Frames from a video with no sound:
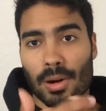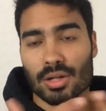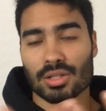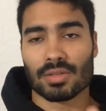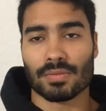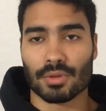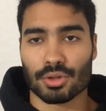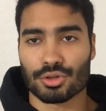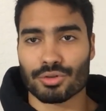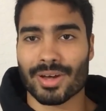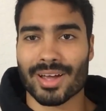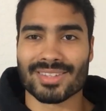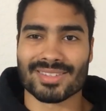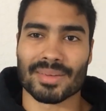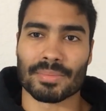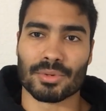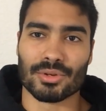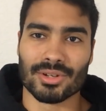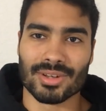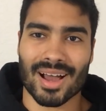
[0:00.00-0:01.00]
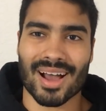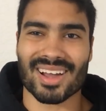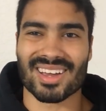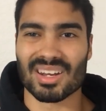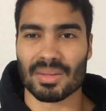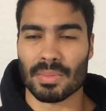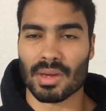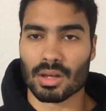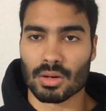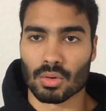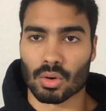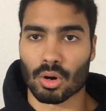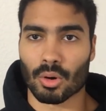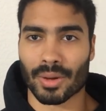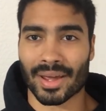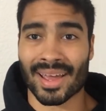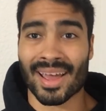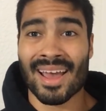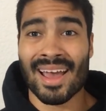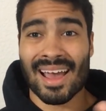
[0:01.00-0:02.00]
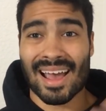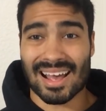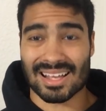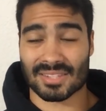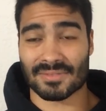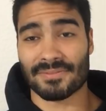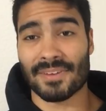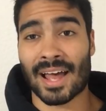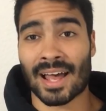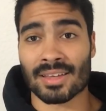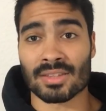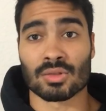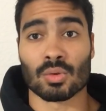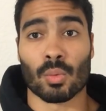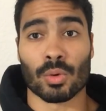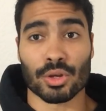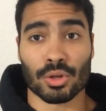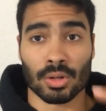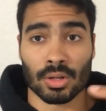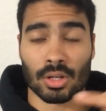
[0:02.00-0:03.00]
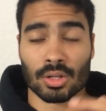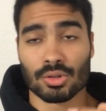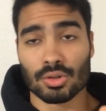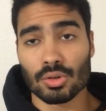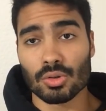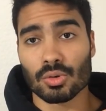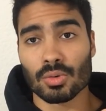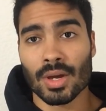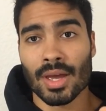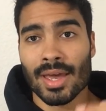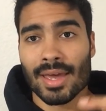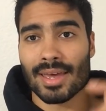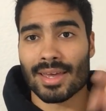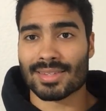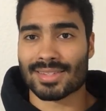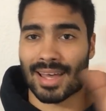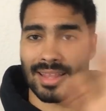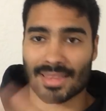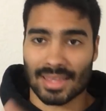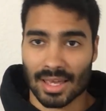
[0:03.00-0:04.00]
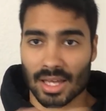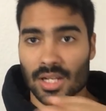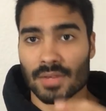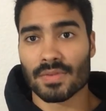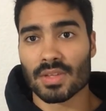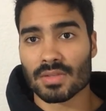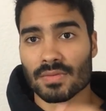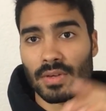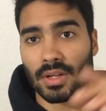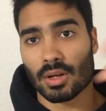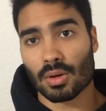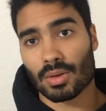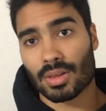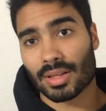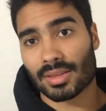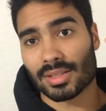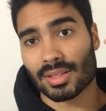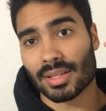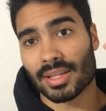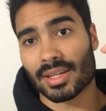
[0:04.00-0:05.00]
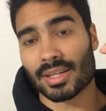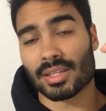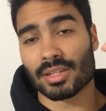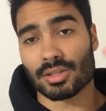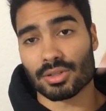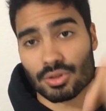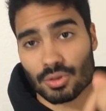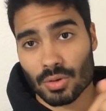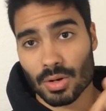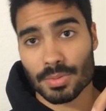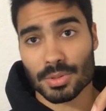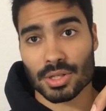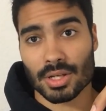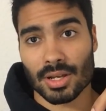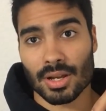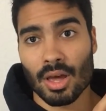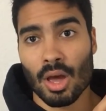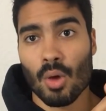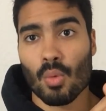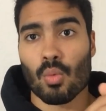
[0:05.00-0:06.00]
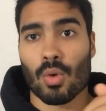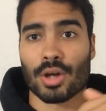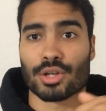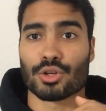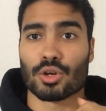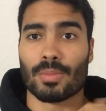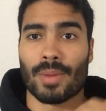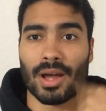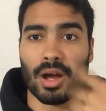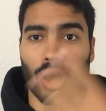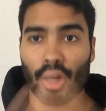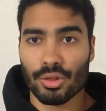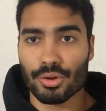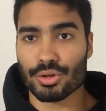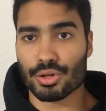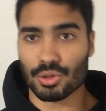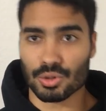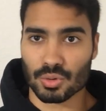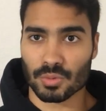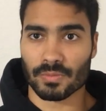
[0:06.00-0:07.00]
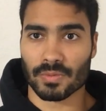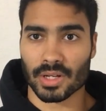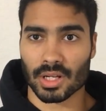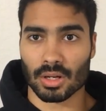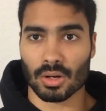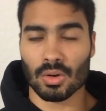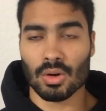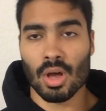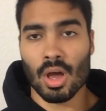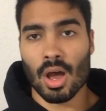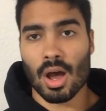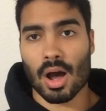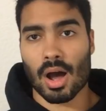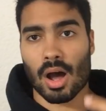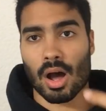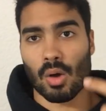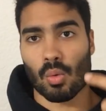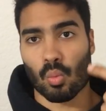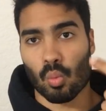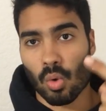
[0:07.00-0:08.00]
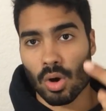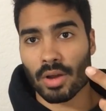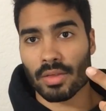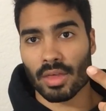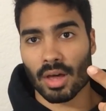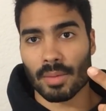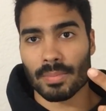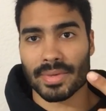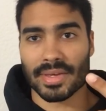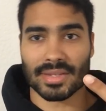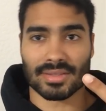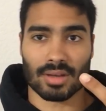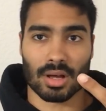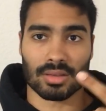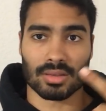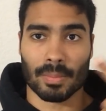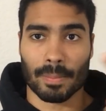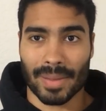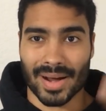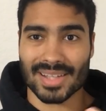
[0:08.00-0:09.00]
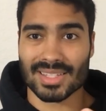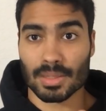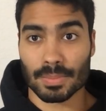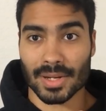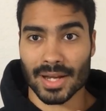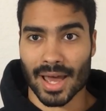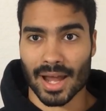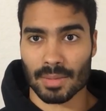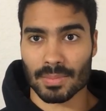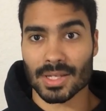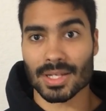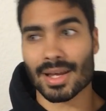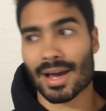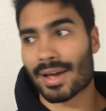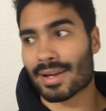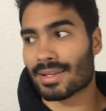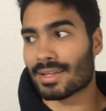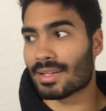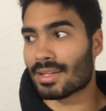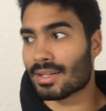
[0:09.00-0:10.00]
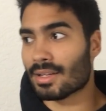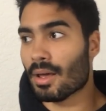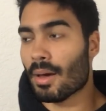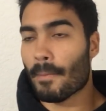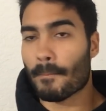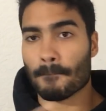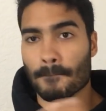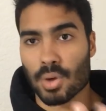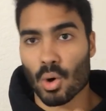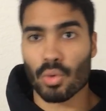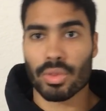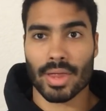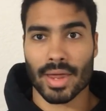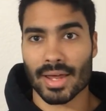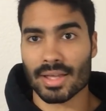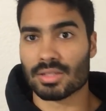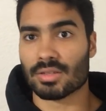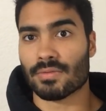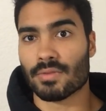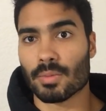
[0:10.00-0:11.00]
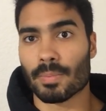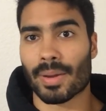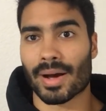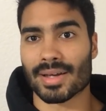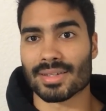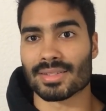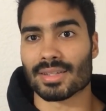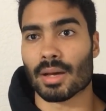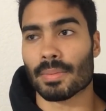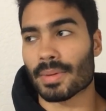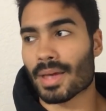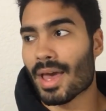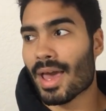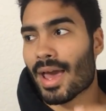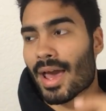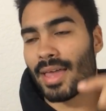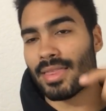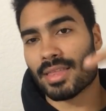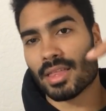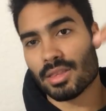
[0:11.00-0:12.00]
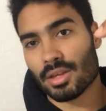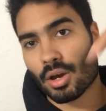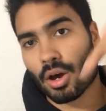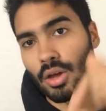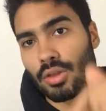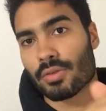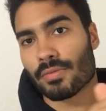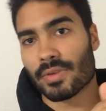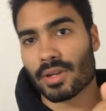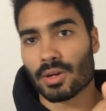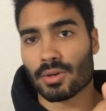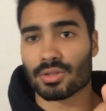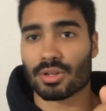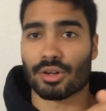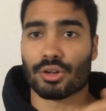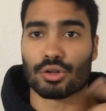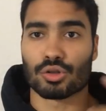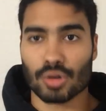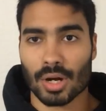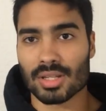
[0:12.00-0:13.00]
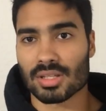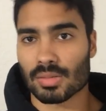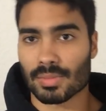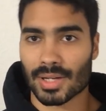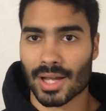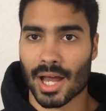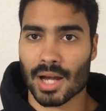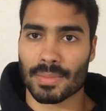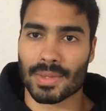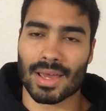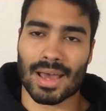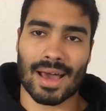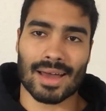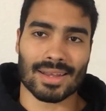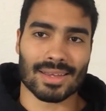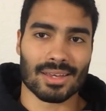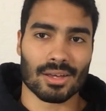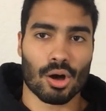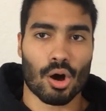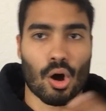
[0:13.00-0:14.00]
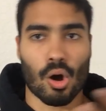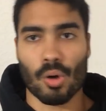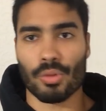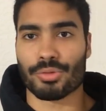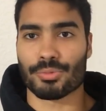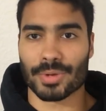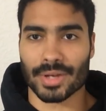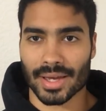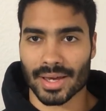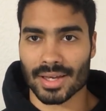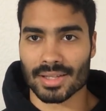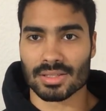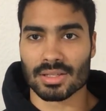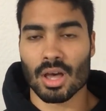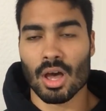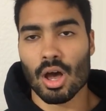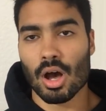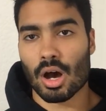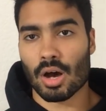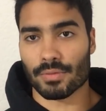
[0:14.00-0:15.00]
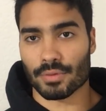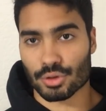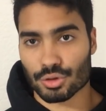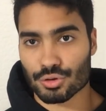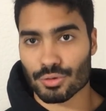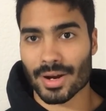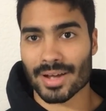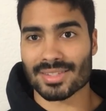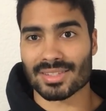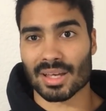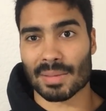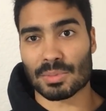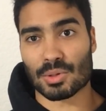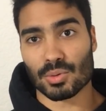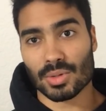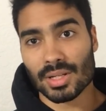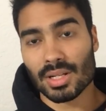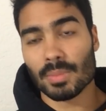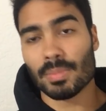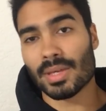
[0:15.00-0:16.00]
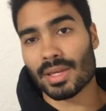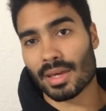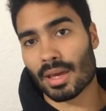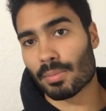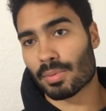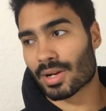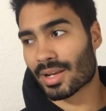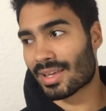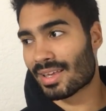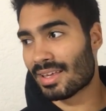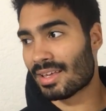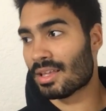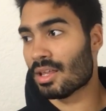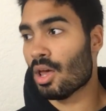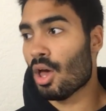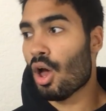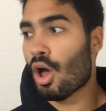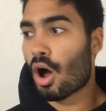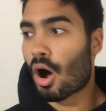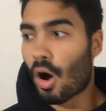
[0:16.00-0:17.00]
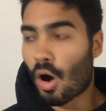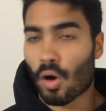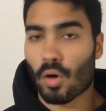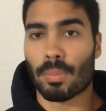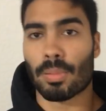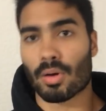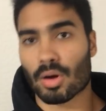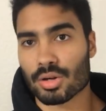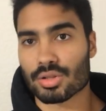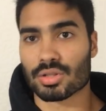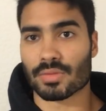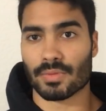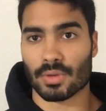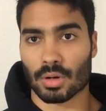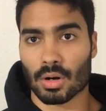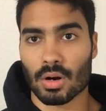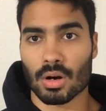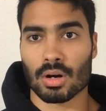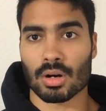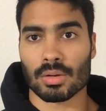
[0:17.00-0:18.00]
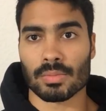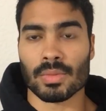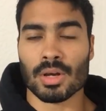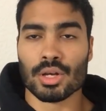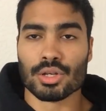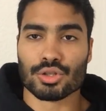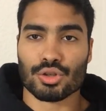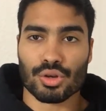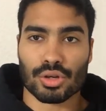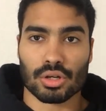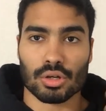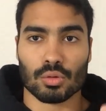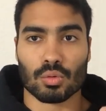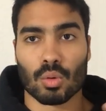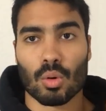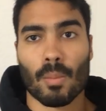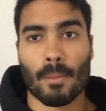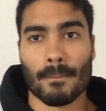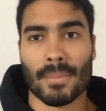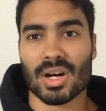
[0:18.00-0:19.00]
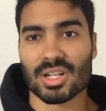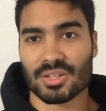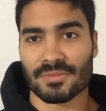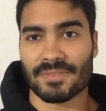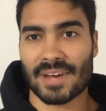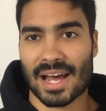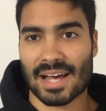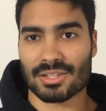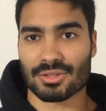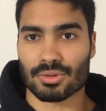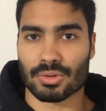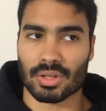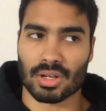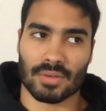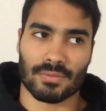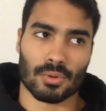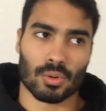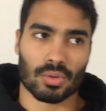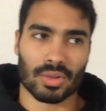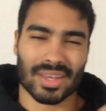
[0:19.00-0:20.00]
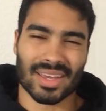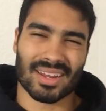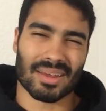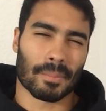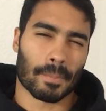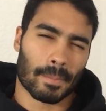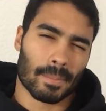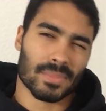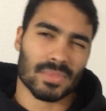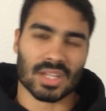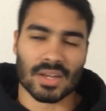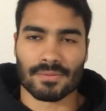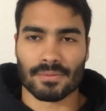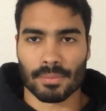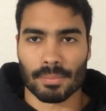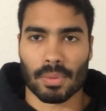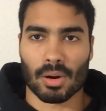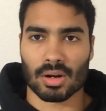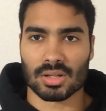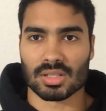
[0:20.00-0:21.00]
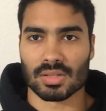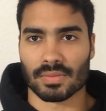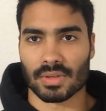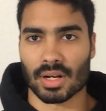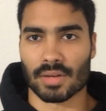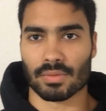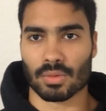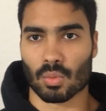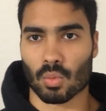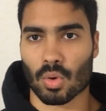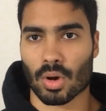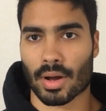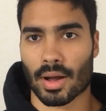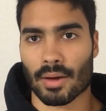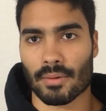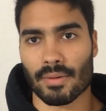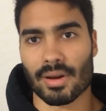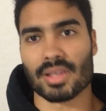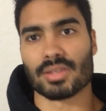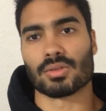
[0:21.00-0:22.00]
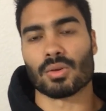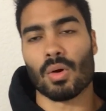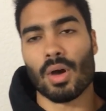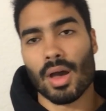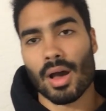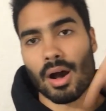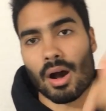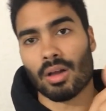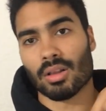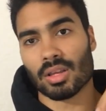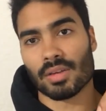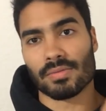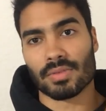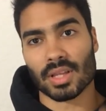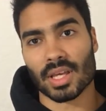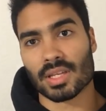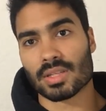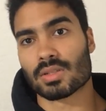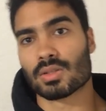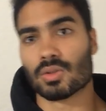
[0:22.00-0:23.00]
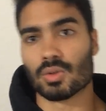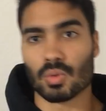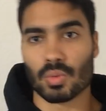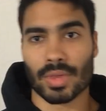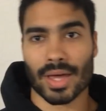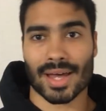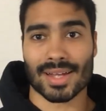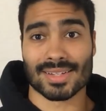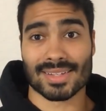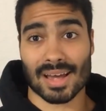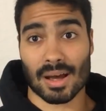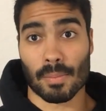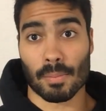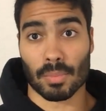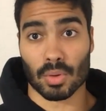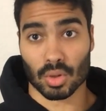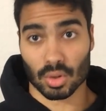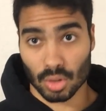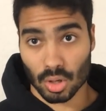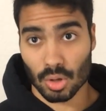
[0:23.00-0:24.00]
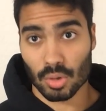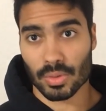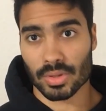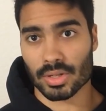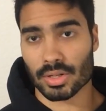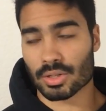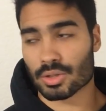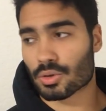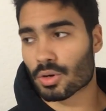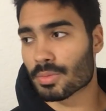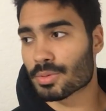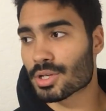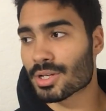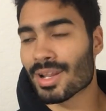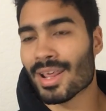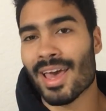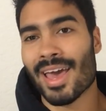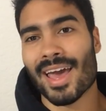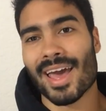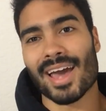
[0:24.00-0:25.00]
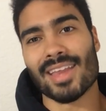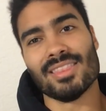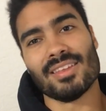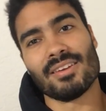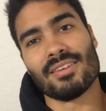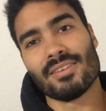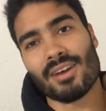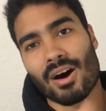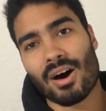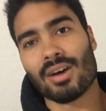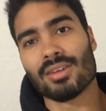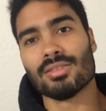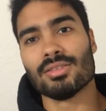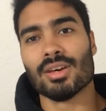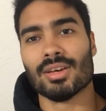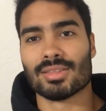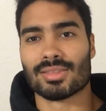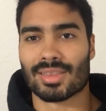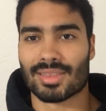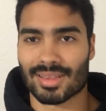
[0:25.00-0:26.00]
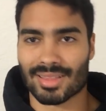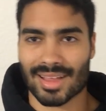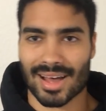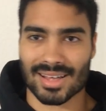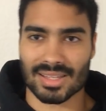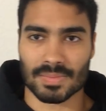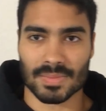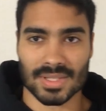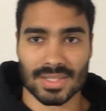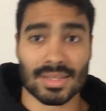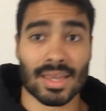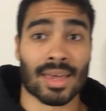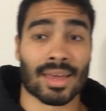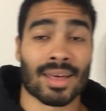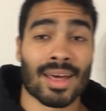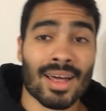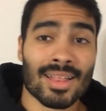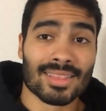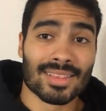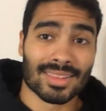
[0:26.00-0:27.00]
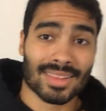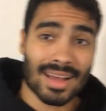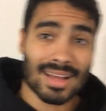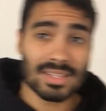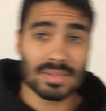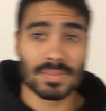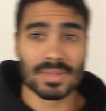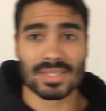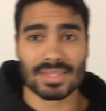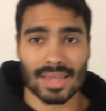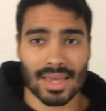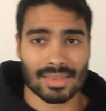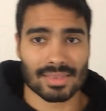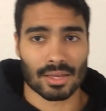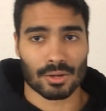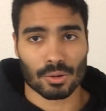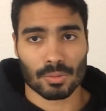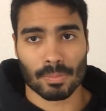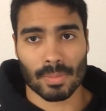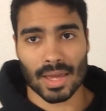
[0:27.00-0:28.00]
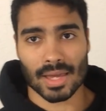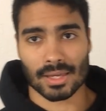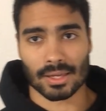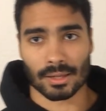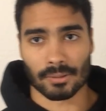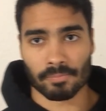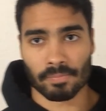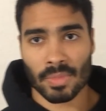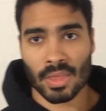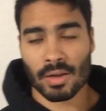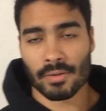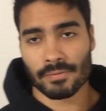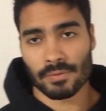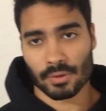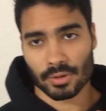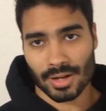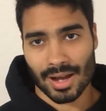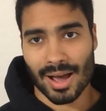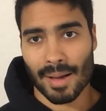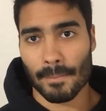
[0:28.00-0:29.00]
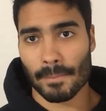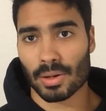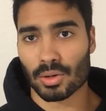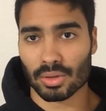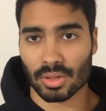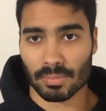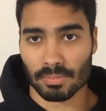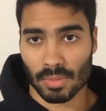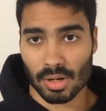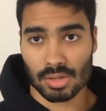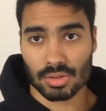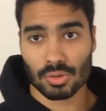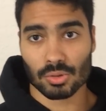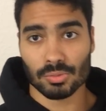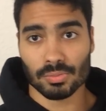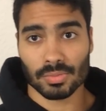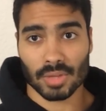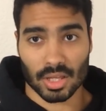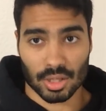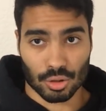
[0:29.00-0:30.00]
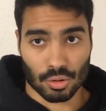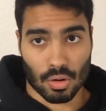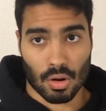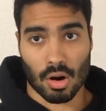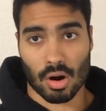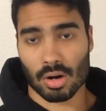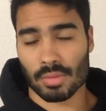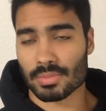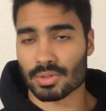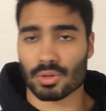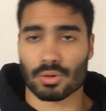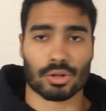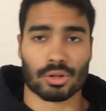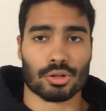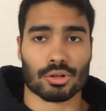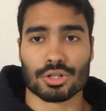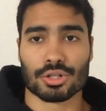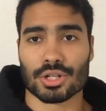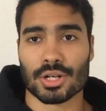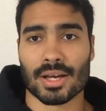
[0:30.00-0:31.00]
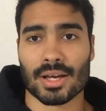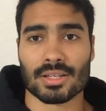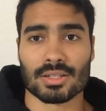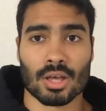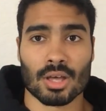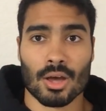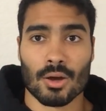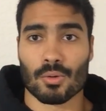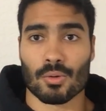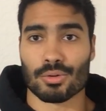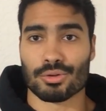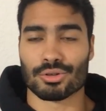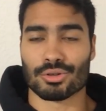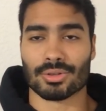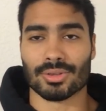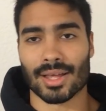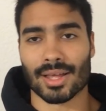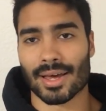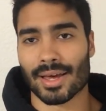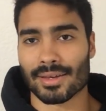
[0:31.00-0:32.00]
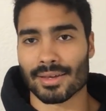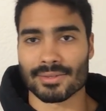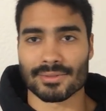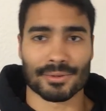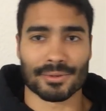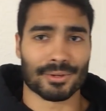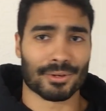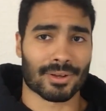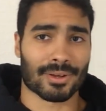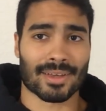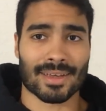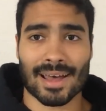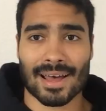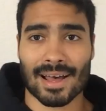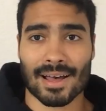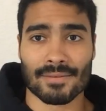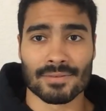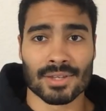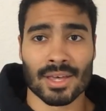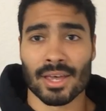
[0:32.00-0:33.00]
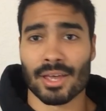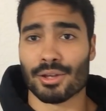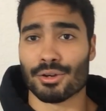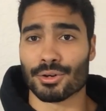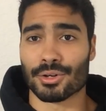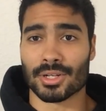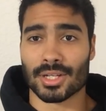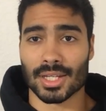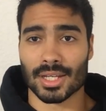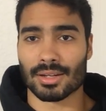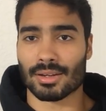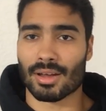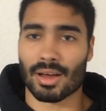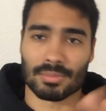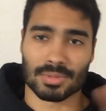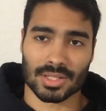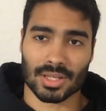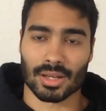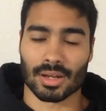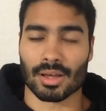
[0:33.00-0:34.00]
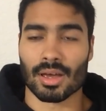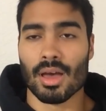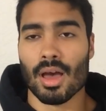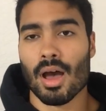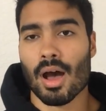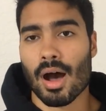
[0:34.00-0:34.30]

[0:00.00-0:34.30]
parts of your tricep, you're not going to be growing as fast. So what you need to do is at the end of this video, click the link in the description where I show you my other YouTube video. One of them is on the bicep anatomy and how to hit both heads of your bicep. And then the other video is on your tricep anatomy and how to hit all 3 heads of your tricep. You need to be able to hit all parts of your arm so you can grow much faster than if you're only hitting different parts of it every workout, right? So I'll leave links to that down below in the description. And then on to the last mistake. The last mistake that you're making for not building muscle in your arms or in your chest or in your legs or in your calves, in your no, I'm just kidding,